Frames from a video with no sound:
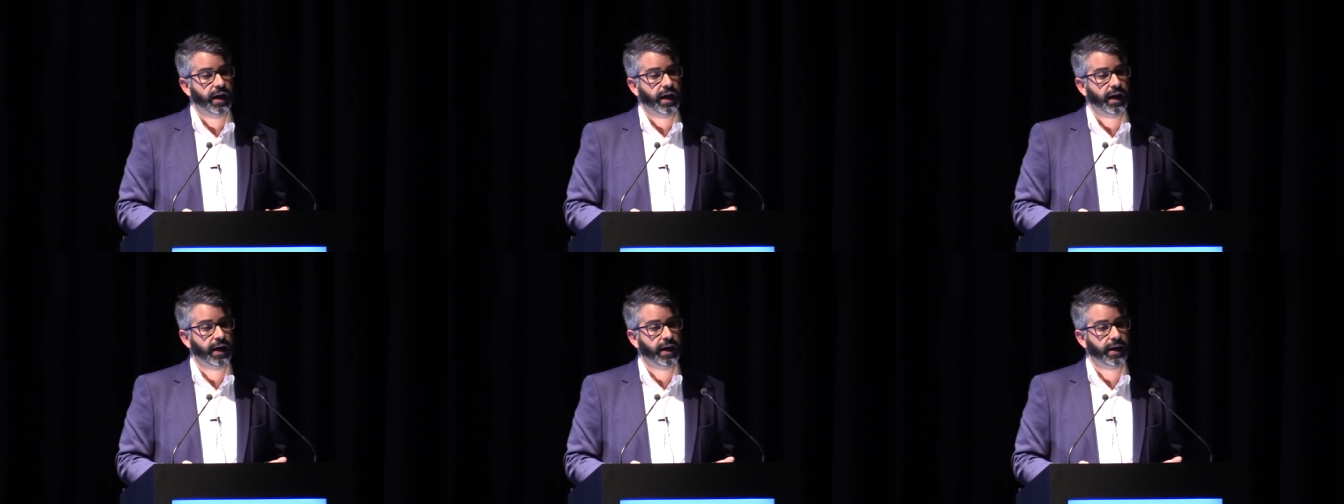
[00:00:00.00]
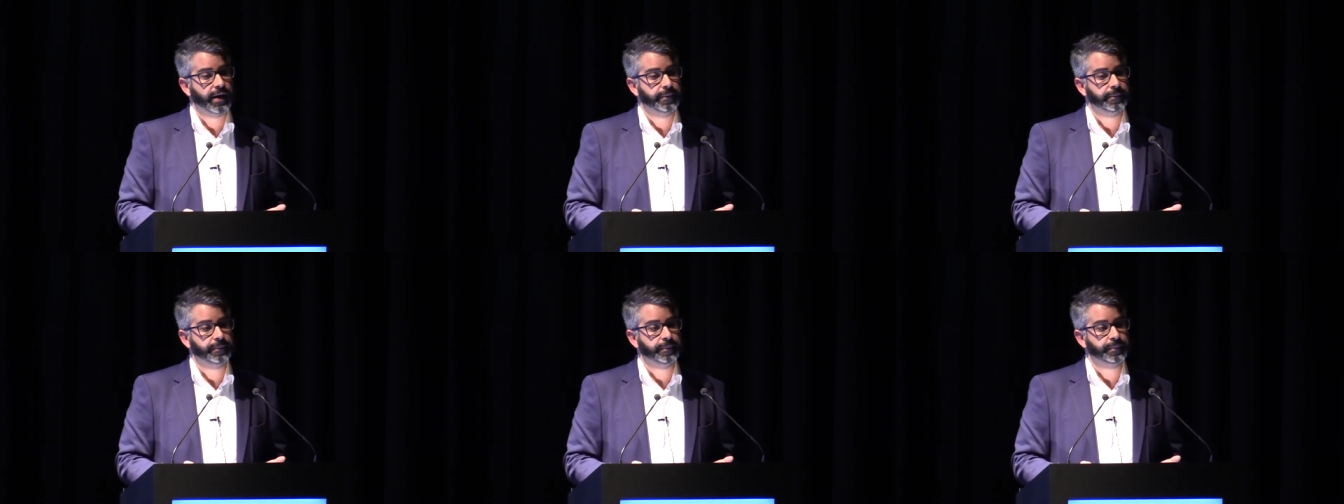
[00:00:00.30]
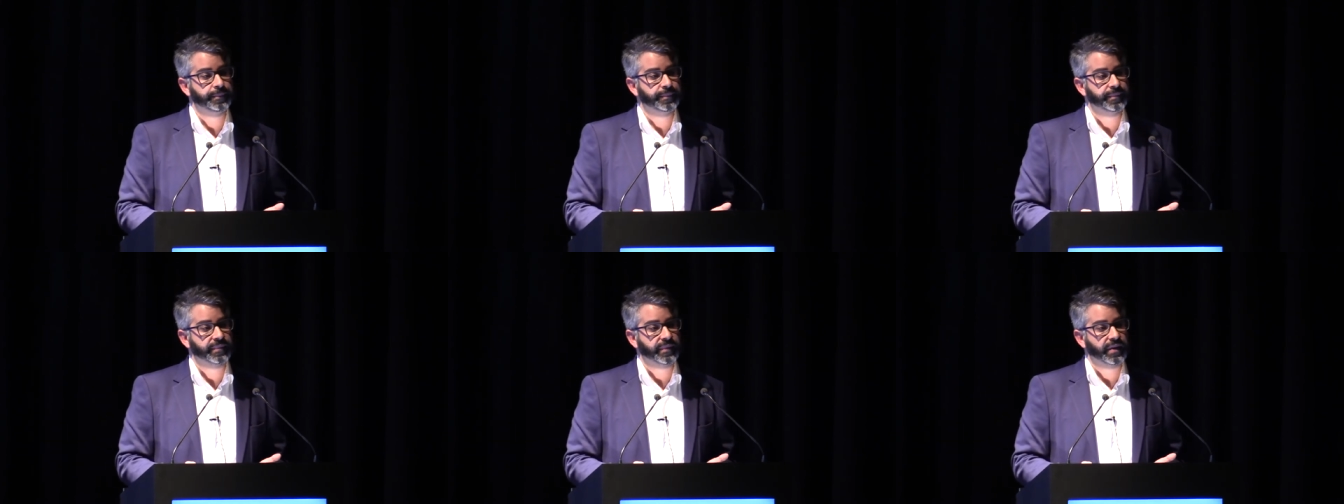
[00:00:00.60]

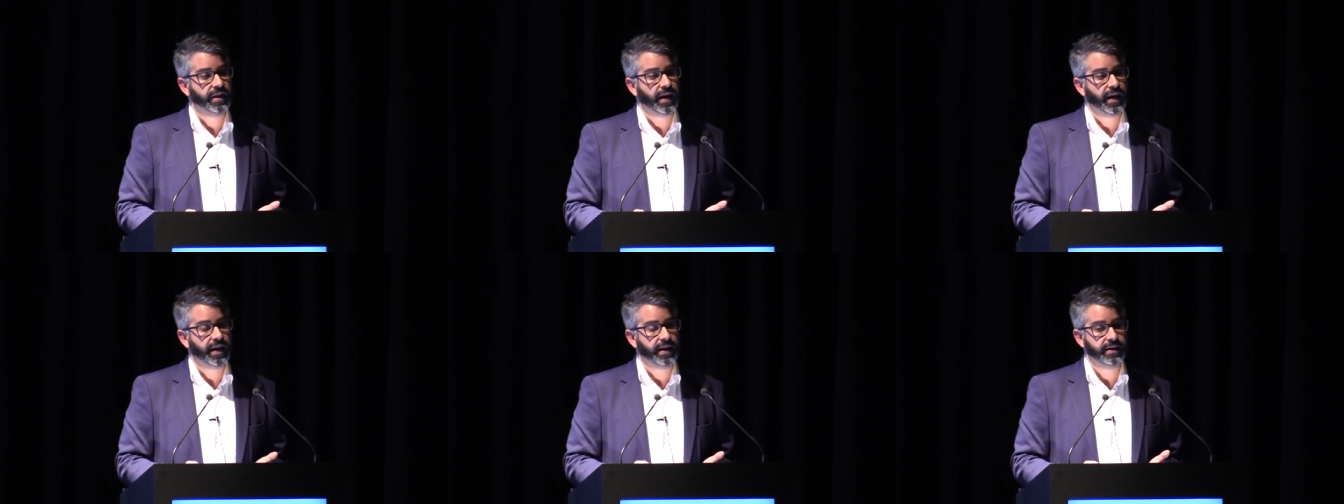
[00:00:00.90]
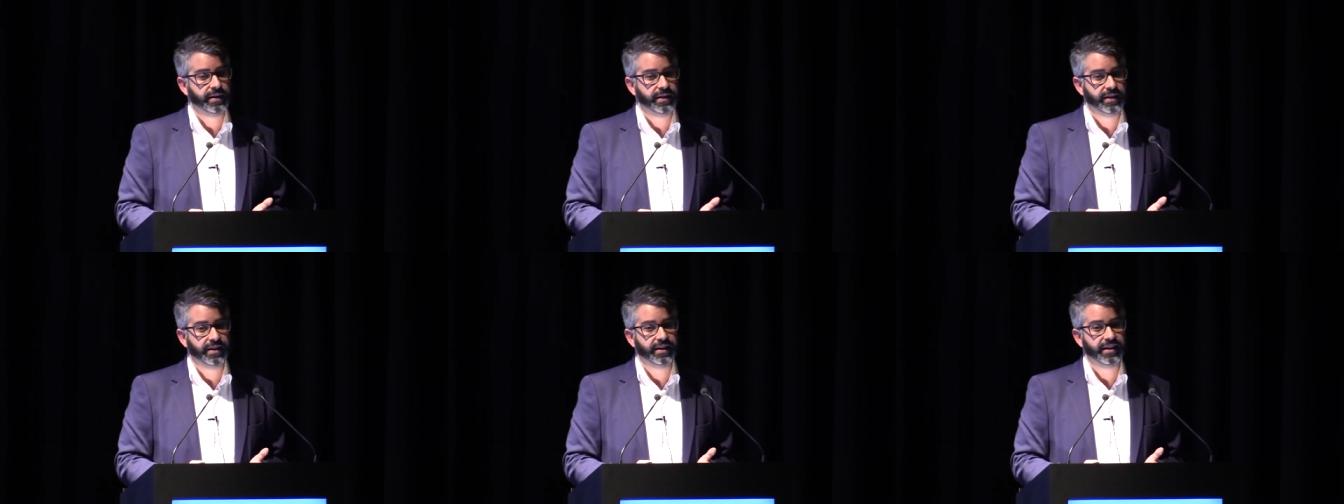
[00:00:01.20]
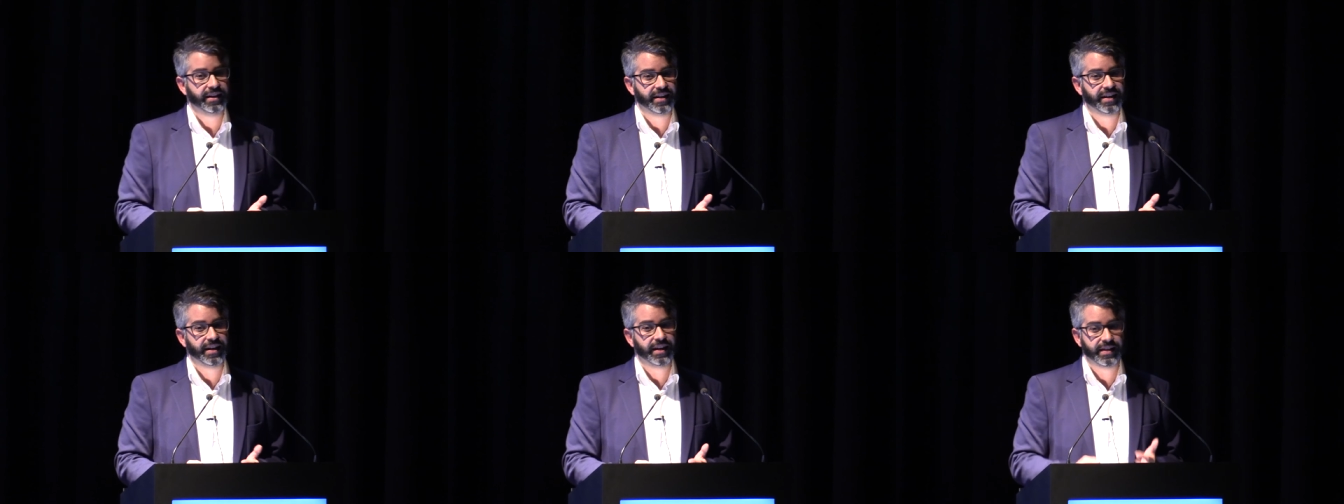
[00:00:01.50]

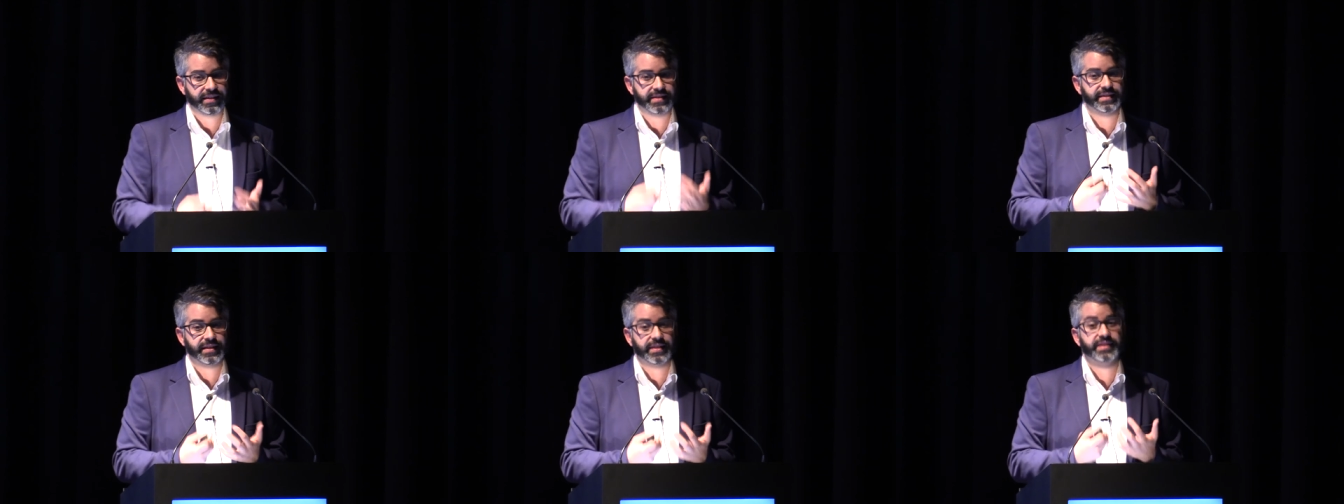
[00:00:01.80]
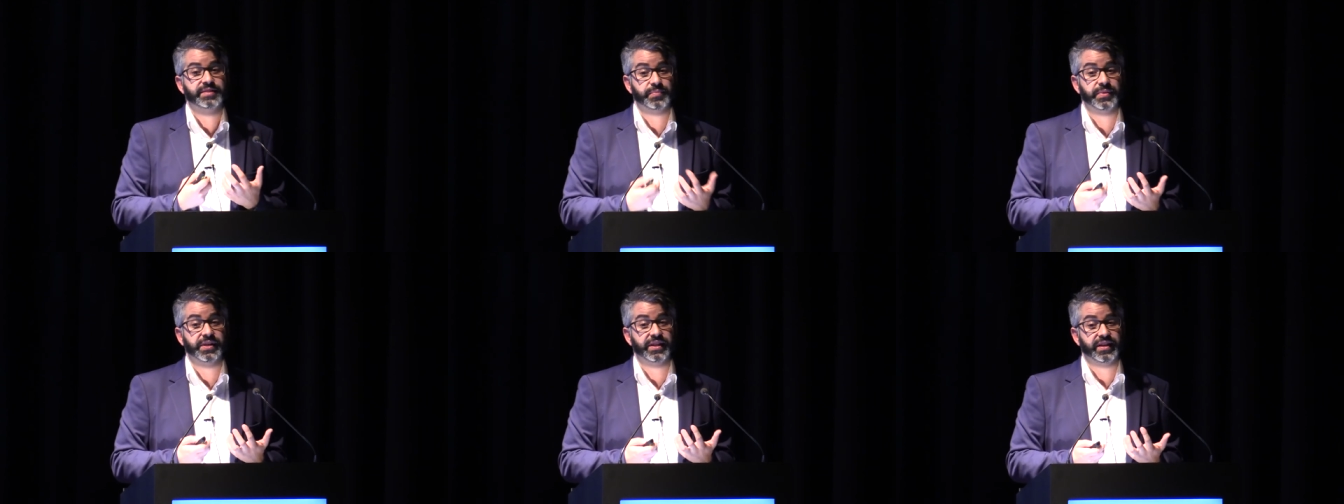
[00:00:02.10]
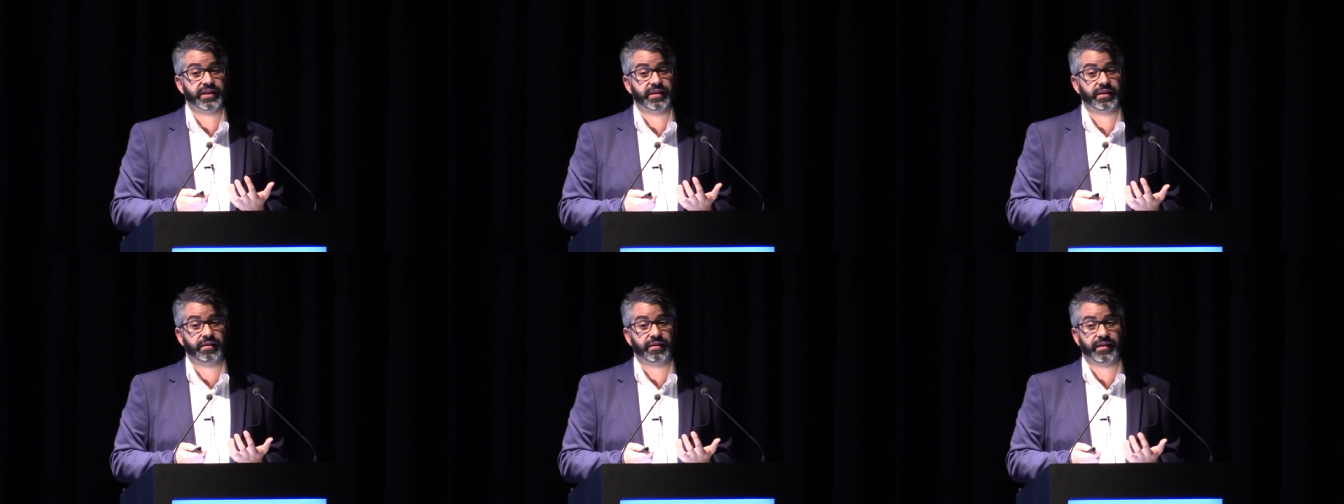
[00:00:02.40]
and it's
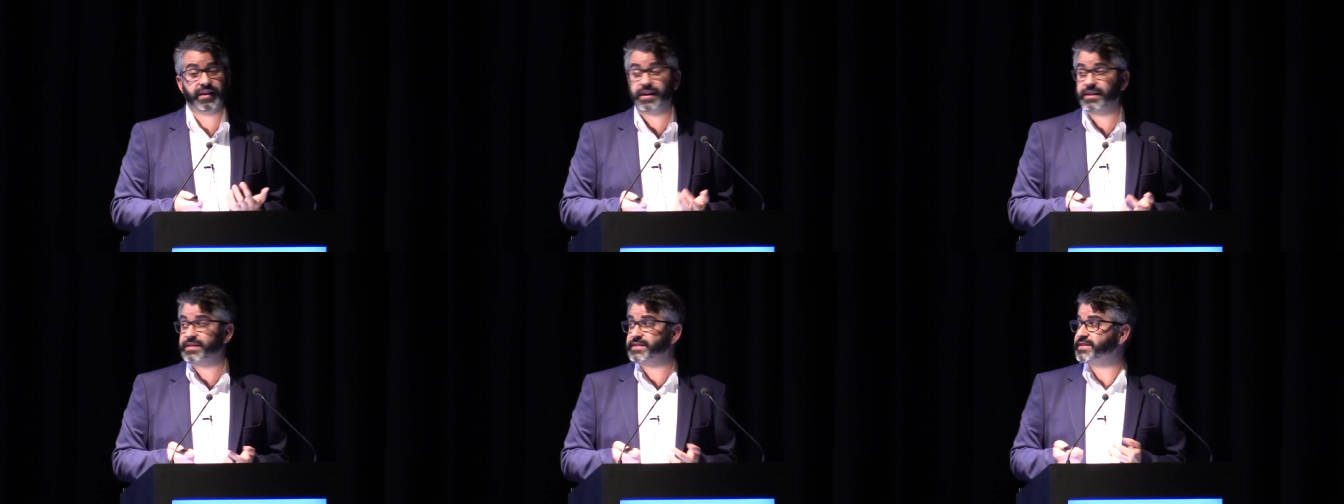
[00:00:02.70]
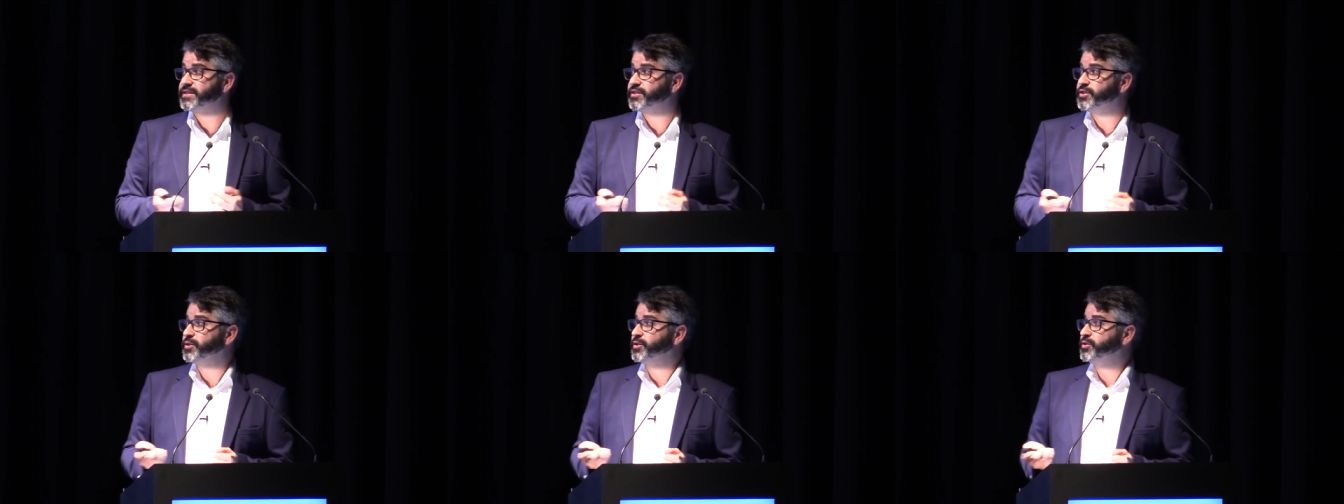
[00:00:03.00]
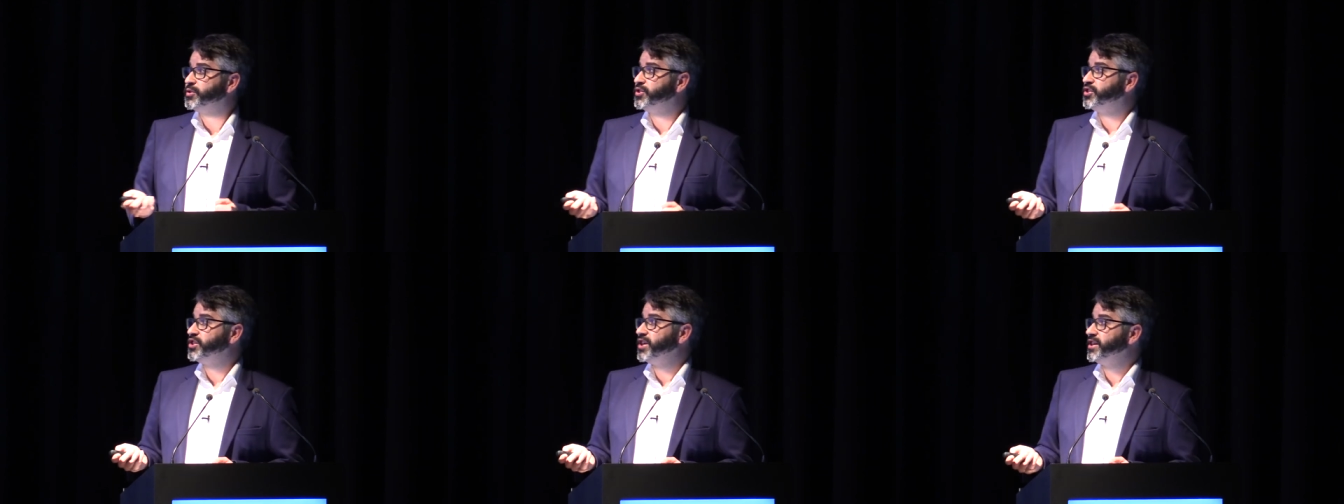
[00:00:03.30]
really in our hands
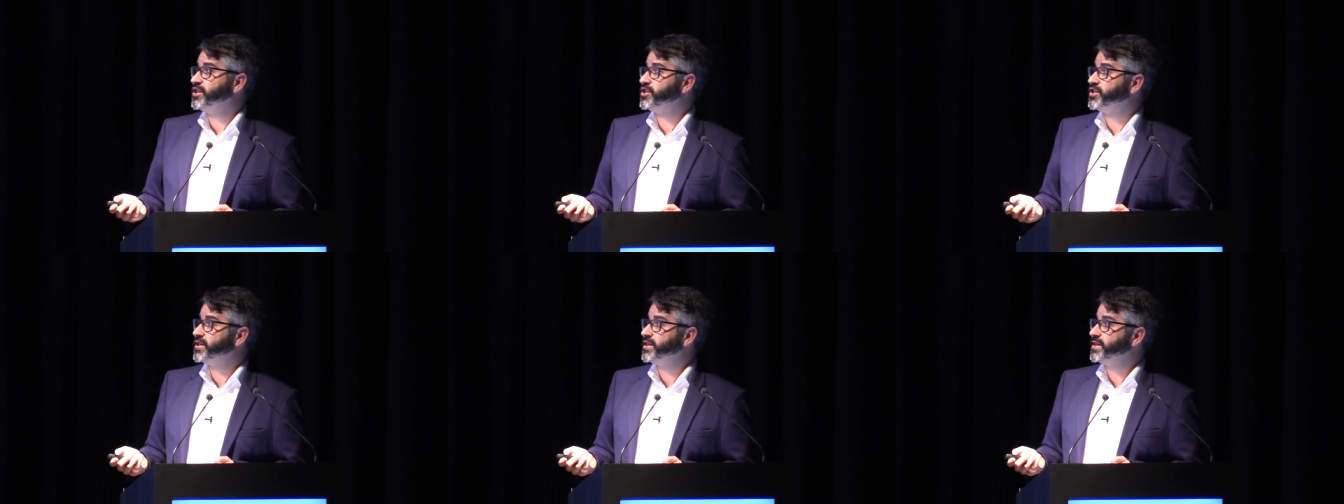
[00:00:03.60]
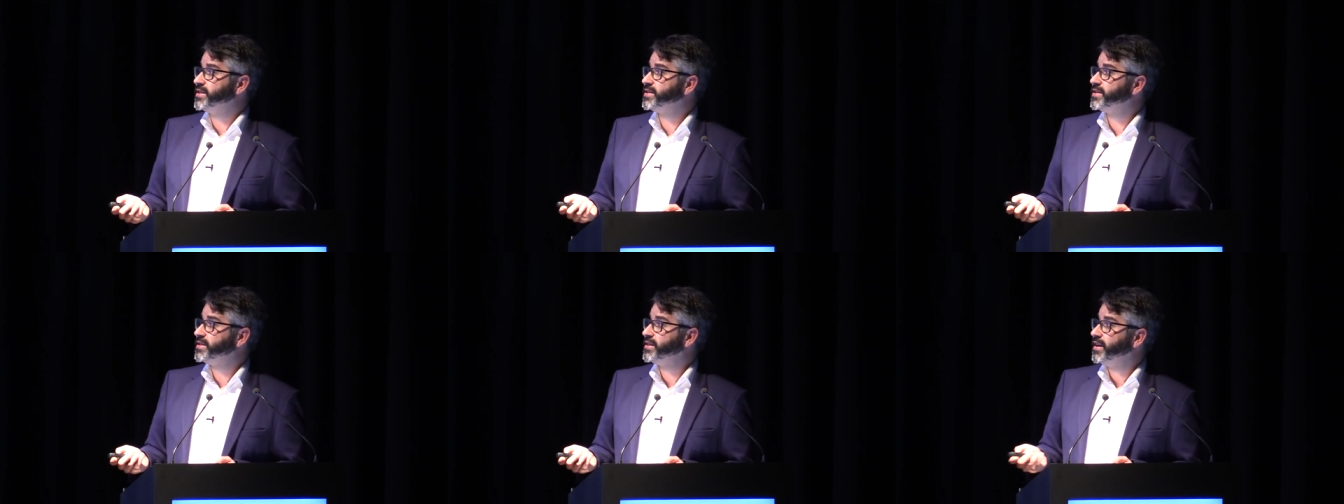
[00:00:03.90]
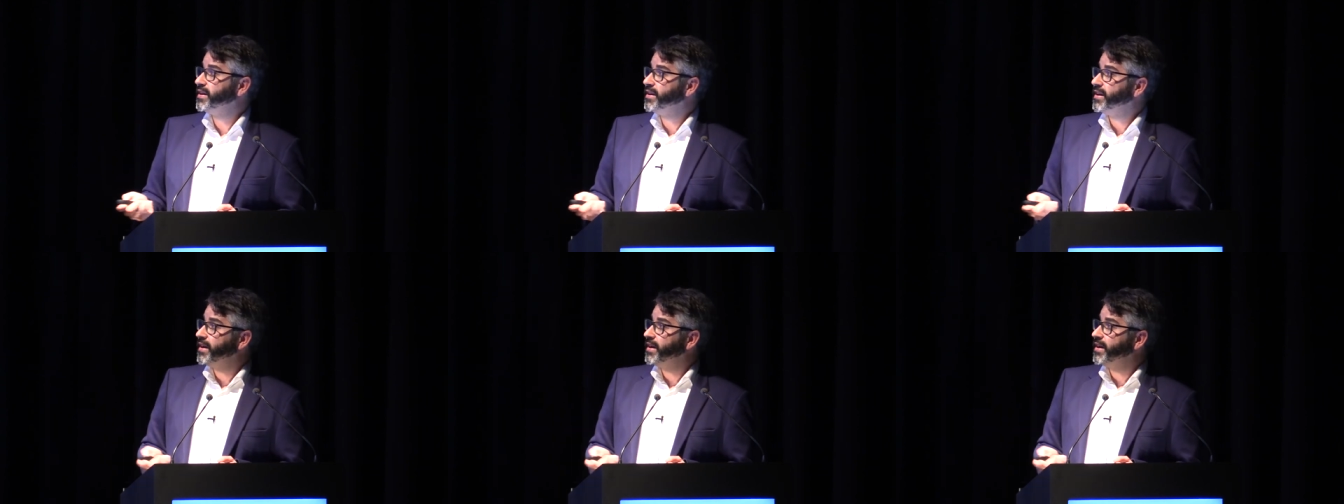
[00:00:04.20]
to change this.